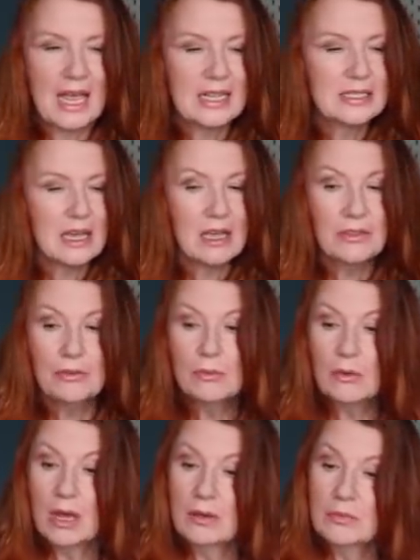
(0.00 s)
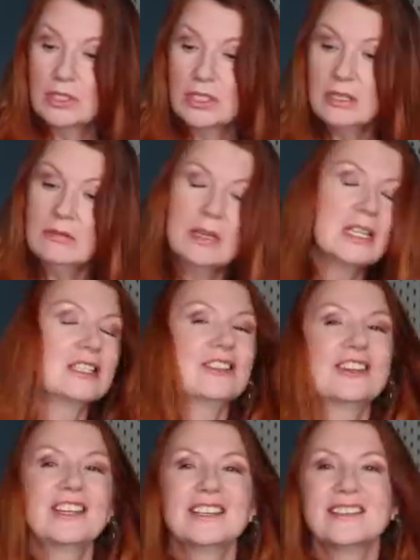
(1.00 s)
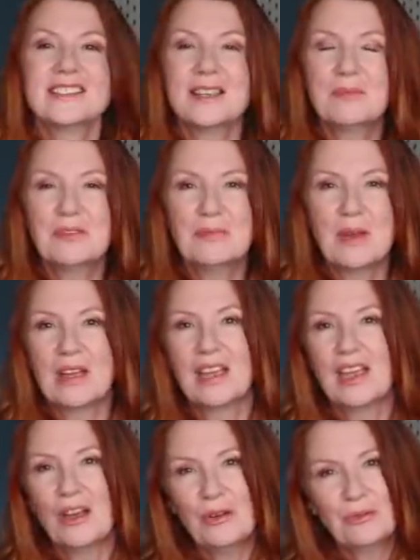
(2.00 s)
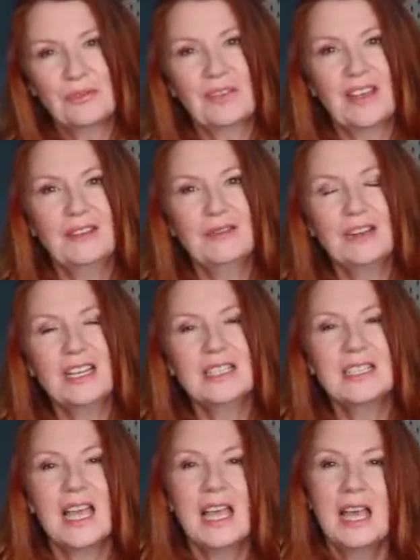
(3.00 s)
And I thought what I would do is look at some of my old favourites,